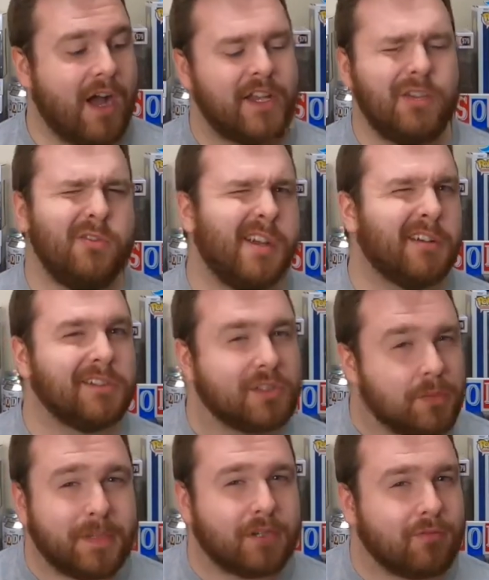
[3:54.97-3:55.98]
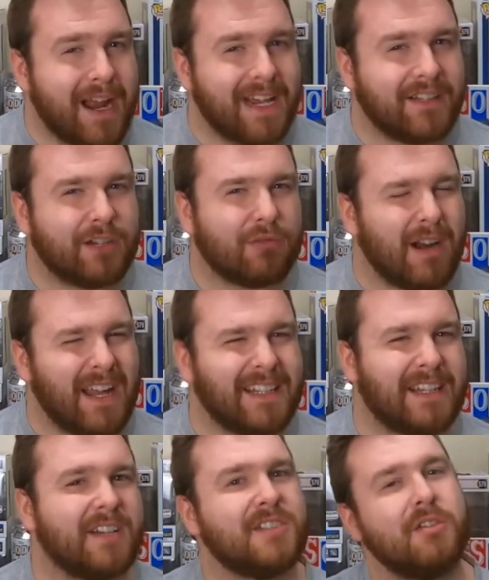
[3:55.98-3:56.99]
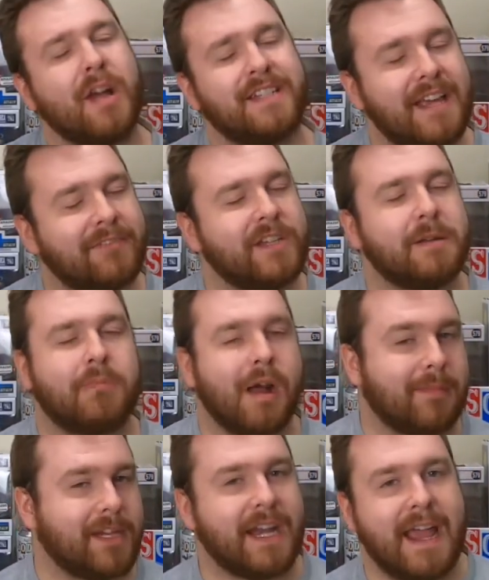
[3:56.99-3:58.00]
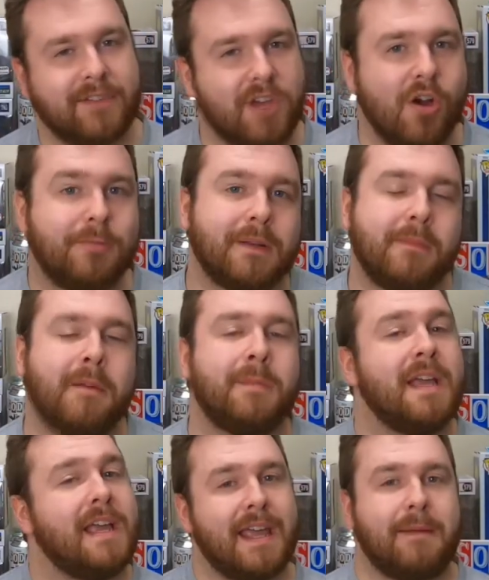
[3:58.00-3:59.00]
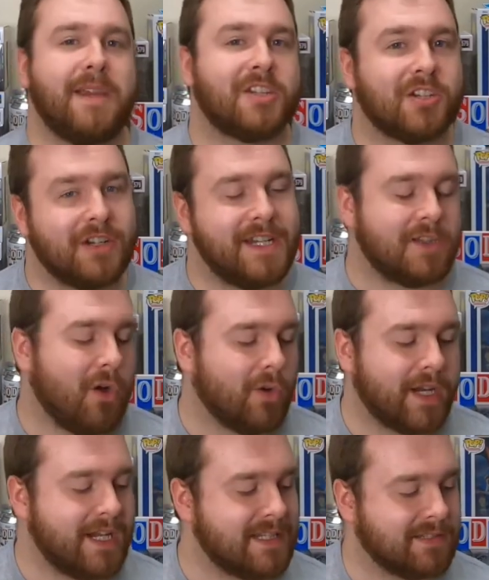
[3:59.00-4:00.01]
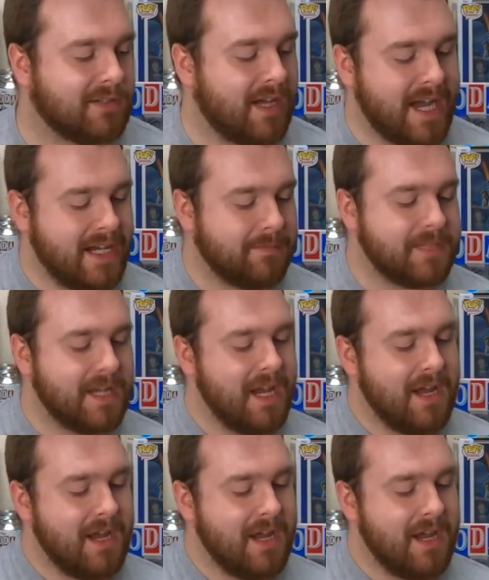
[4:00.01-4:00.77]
I do hear a little bit of rattling around in there, so I definitely am probably going to have to open him up and make sure he's holding his little items.